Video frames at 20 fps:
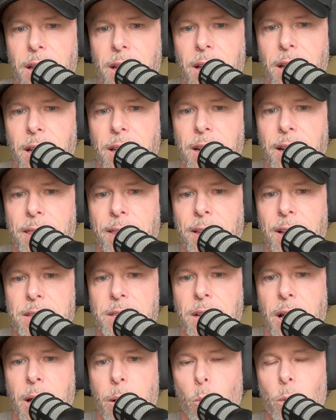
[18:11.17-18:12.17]
And at that
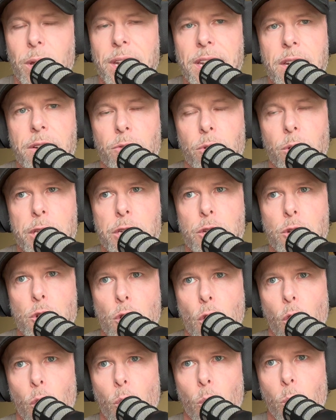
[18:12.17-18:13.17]
time, we didn't really
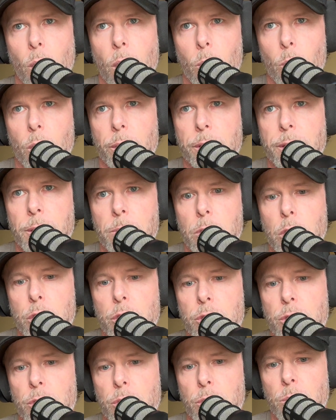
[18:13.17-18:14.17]
know what William
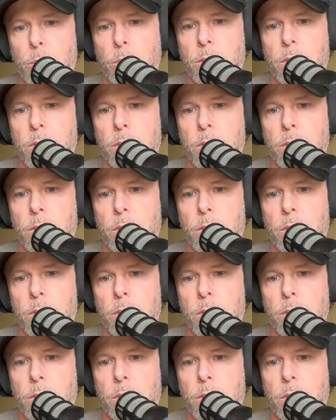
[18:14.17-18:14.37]
could do.